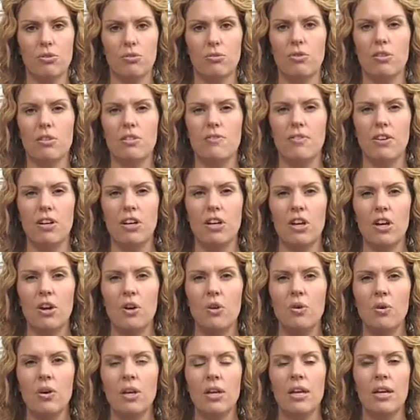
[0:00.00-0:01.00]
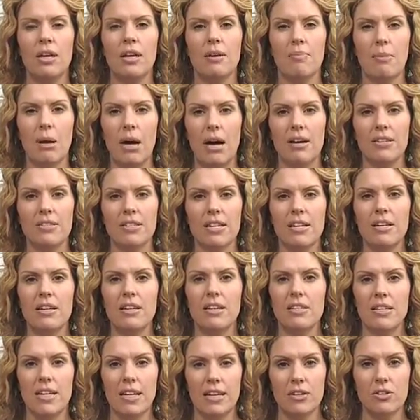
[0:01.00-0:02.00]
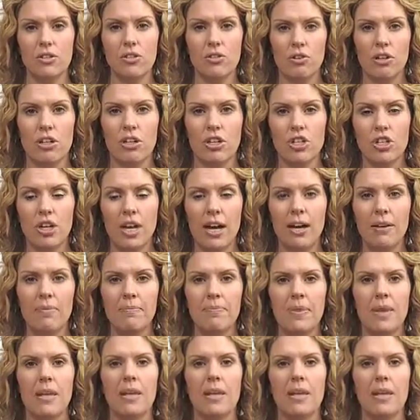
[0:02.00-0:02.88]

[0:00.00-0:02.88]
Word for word: through this video, pause it, take a screenshot,